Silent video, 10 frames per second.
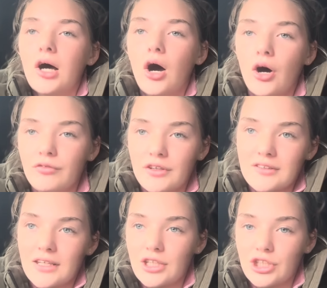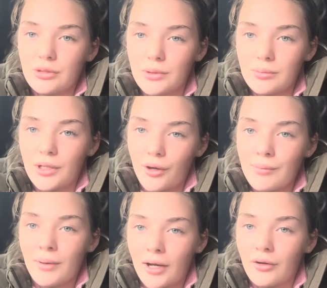Obviously, she will be
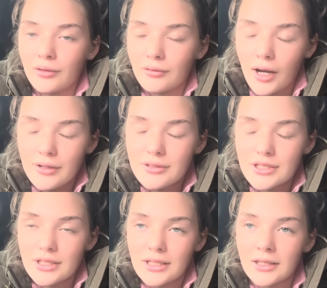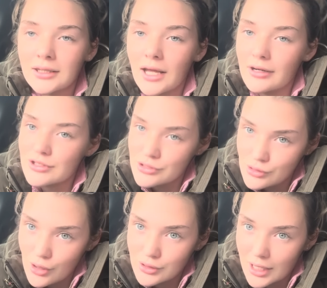going back on the road. There is
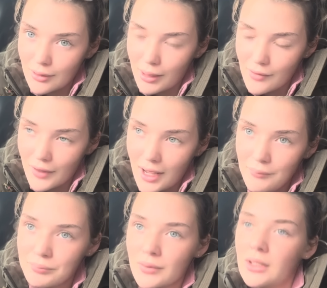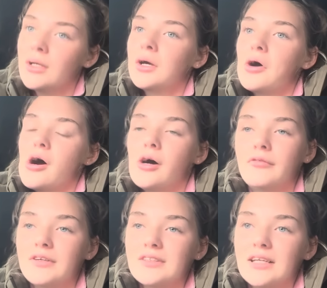no doubt about that.
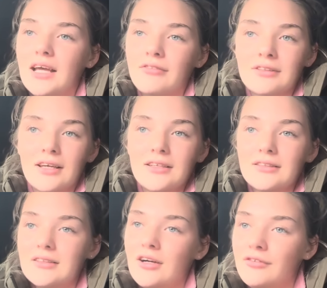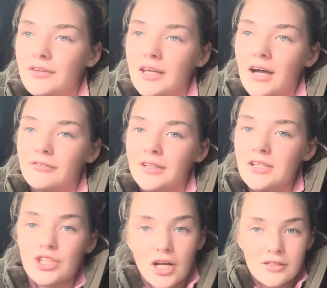Obviously, Emma's like, start off with a
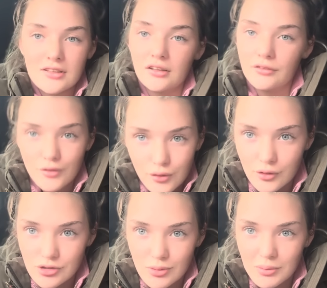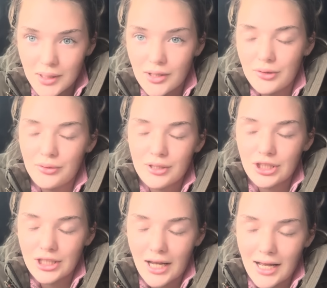galvanised chassis. Of course we will.
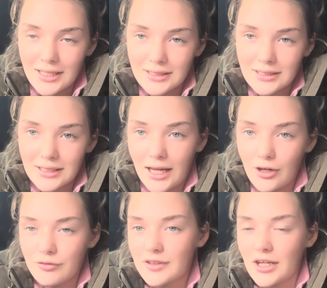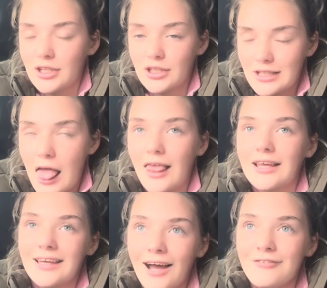She had a
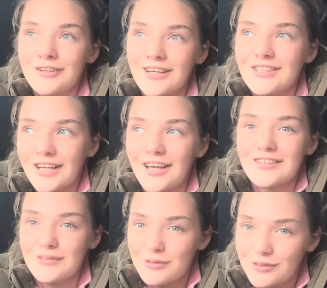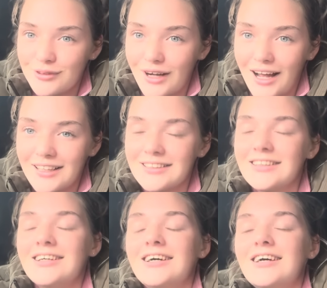galvanised chassis beforehand.
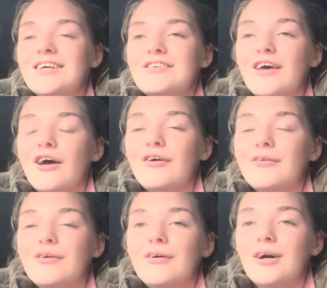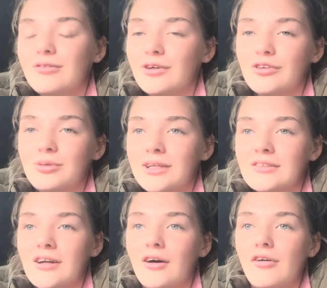So, of course, we're going
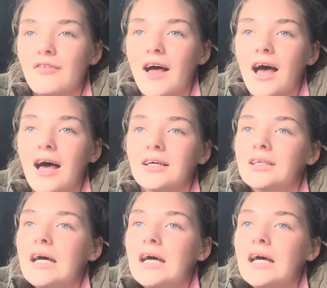to start off there.